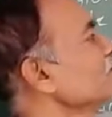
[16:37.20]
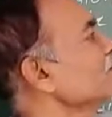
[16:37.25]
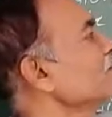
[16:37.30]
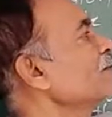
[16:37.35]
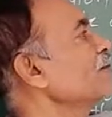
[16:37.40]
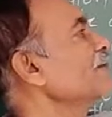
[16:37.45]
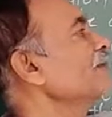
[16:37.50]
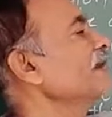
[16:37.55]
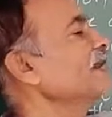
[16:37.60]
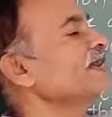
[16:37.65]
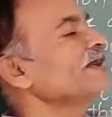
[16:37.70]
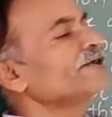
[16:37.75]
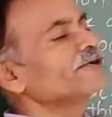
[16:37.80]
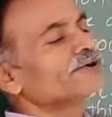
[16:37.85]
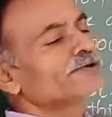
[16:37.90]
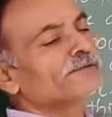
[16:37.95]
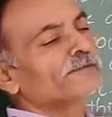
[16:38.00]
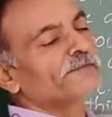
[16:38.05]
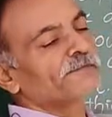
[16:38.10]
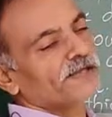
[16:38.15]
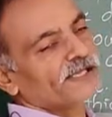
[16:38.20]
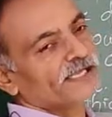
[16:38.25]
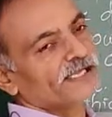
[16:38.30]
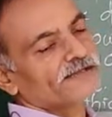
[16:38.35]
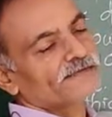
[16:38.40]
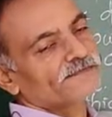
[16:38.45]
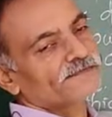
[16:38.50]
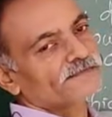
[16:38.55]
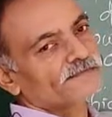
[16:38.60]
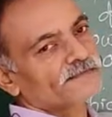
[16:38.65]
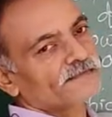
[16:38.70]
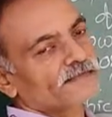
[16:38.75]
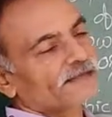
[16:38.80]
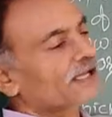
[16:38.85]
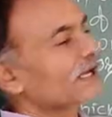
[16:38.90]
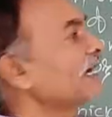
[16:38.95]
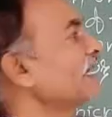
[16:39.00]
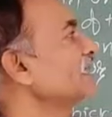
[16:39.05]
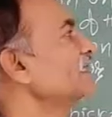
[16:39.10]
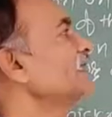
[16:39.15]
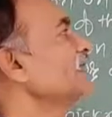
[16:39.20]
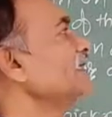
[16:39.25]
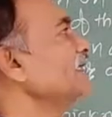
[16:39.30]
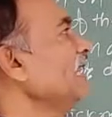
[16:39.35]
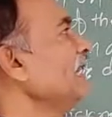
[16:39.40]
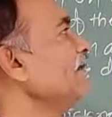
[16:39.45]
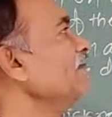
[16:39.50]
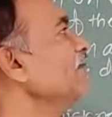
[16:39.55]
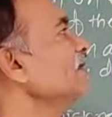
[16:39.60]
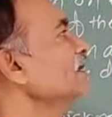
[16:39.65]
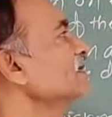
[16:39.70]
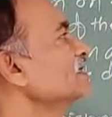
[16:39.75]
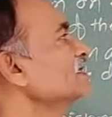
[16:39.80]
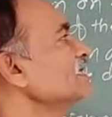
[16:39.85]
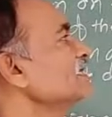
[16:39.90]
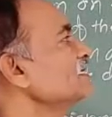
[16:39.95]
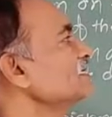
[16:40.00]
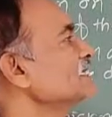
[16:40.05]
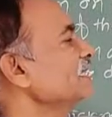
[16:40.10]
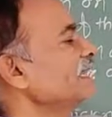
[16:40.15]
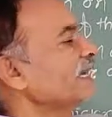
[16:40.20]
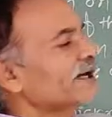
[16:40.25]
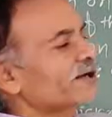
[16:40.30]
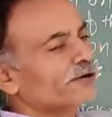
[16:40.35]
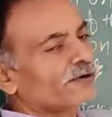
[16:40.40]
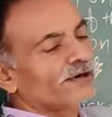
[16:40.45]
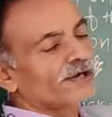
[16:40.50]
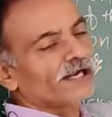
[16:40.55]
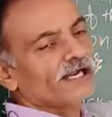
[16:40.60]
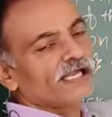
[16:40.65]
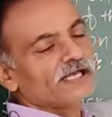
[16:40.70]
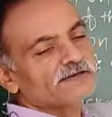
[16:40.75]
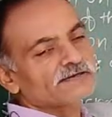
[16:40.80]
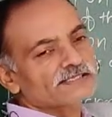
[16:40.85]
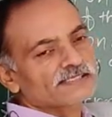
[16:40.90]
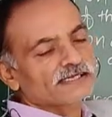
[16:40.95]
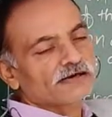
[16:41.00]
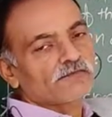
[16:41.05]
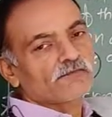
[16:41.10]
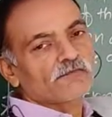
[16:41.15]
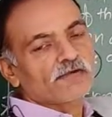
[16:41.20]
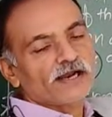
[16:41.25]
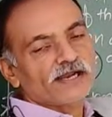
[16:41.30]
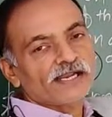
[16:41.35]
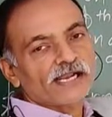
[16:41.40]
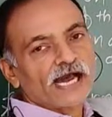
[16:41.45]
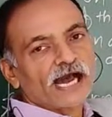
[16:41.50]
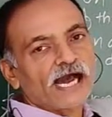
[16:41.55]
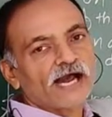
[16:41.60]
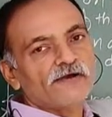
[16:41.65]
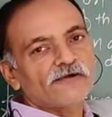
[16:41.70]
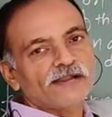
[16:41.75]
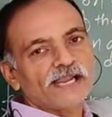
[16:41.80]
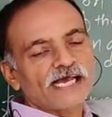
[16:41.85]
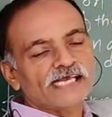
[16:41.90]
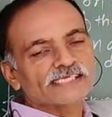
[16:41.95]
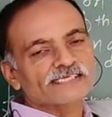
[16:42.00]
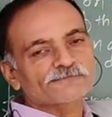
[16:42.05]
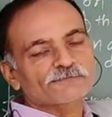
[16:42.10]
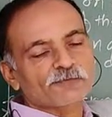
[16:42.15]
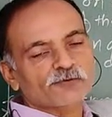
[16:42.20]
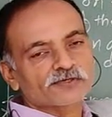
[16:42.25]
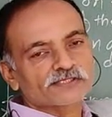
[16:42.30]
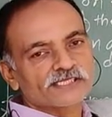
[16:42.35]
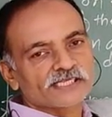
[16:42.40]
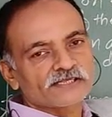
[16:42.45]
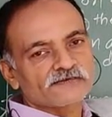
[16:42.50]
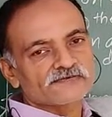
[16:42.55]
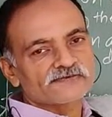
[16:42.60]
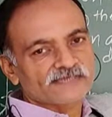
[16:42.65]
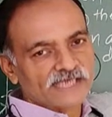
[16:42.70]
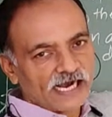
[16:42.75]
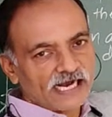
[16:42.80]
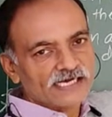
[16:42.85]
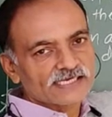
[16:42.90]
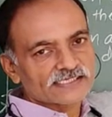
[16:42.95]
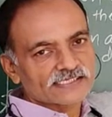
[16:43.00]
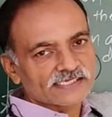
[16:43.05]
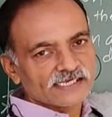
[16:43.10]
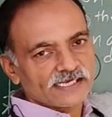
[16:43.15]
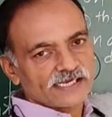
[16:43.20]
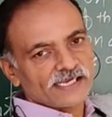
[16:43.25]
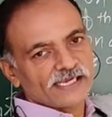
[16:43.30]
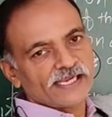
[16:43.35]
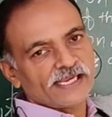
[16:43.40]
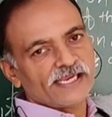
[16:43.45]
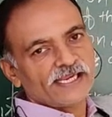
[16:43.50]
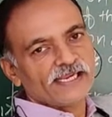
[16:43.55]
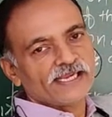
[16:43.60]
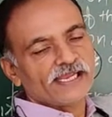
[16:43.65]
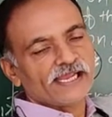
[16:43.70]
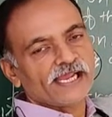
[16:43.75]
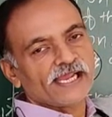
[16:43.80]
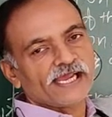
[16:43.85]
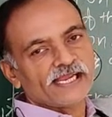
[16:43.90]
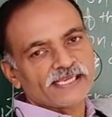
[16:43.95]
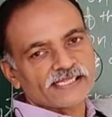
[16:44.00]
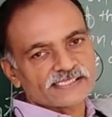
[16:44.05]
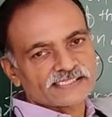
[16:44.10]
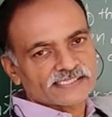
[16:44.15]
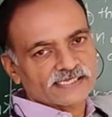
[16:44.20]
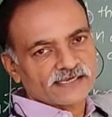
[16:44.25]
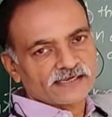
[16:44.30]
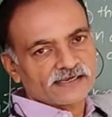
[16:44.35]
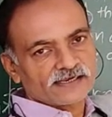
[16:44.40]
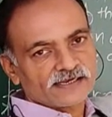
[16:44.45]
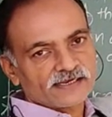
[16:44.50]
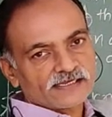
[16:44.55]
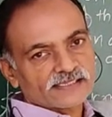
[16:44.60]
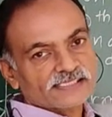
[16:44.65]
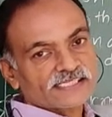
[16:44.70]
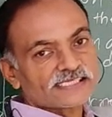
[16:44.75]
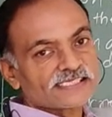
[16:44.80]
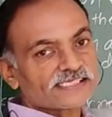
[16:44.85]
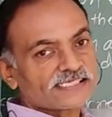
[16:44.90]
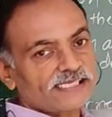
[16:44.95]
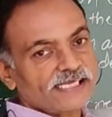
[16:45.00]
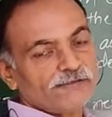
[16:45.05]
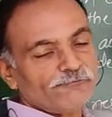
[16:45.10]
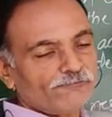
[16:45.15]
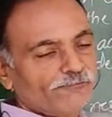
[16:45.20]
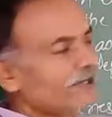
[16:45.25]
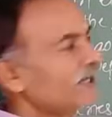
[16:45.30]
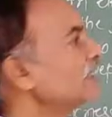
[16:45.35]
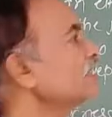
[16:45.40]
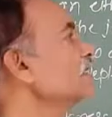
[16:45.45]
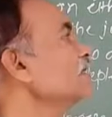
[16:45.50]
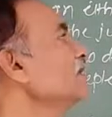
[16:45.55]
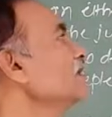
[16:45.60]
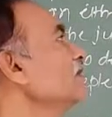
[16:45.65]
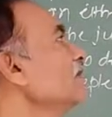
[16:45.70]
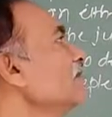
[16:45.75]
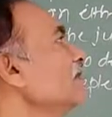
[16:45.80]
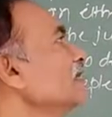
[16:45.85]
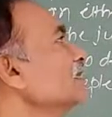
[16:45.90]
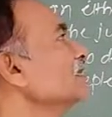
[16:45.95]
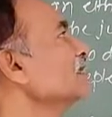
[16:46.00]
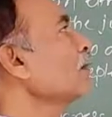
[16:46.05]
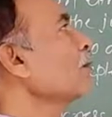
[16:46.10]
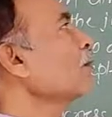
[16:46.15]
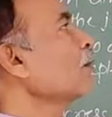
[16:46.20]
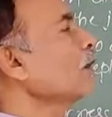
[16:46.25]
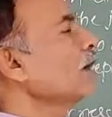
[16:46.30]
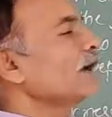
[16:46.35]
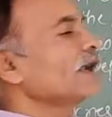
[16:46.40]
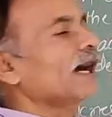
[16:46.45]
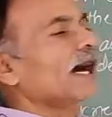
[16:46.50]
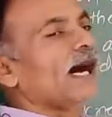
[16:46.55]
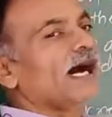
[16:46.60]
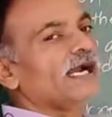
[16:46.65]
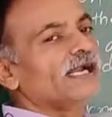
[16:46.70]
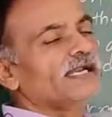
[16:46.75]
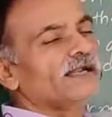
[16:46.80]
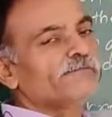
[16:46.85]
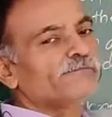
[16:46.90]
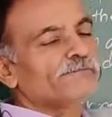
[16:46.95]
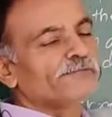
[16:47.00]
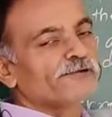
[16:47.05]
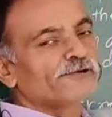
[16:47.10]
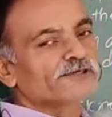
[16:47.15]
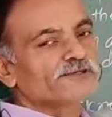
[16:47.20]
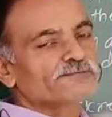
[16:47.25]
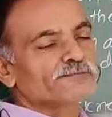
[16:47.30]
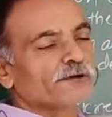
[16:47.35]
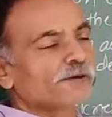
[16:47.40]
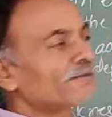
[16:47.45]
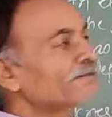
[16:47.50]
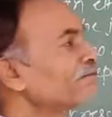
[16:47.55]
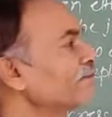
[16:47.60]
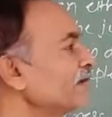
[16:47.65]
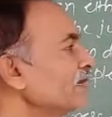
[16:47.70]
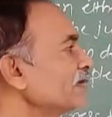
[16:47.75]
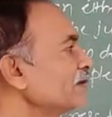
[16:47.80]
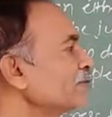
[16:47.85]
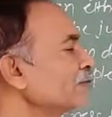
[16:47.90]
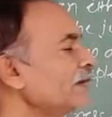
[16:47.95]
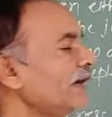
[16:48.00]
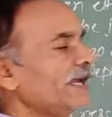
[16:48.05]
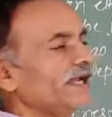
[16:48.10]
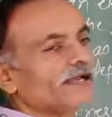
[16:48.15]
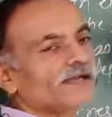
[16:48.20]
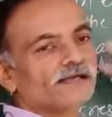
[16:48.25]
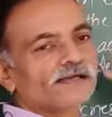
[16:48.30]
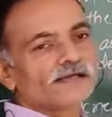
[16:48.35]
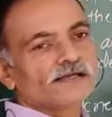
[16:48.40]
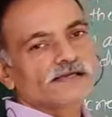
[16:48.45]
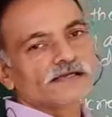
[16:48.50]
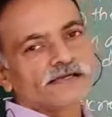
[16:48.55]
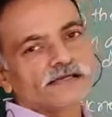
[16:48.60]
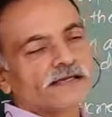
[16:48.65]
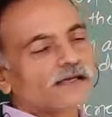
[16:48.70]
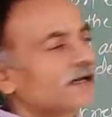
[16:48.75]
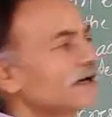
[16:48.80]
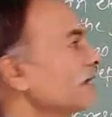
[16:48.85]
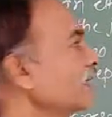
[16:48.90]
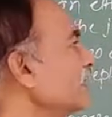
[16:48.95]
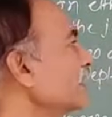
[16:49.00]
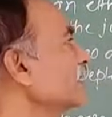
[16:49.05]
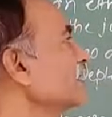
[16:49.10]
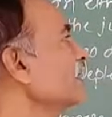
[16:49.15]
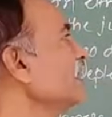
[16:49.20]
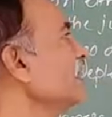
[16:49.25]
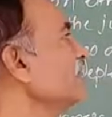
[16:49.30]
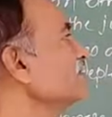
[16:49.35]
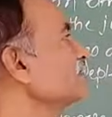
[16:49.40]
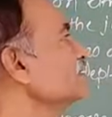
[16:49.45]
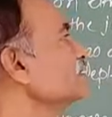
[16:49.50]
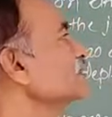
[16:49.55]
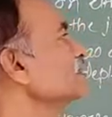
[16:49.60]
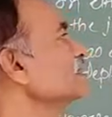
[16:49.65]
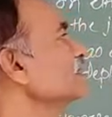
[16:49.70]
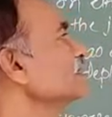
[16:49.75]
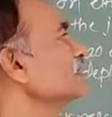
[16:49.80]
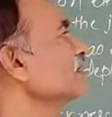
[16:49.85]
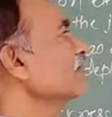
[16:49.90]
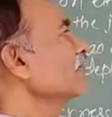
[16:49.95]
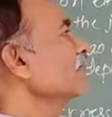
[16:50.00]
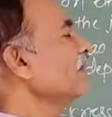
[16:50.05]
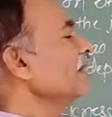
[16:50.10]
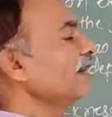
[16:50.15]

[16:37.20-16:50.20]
N to P, at that time this electron leaves the one ionized positive charge in N region. The same way, when the hole are diffused from P to N, it leaves the one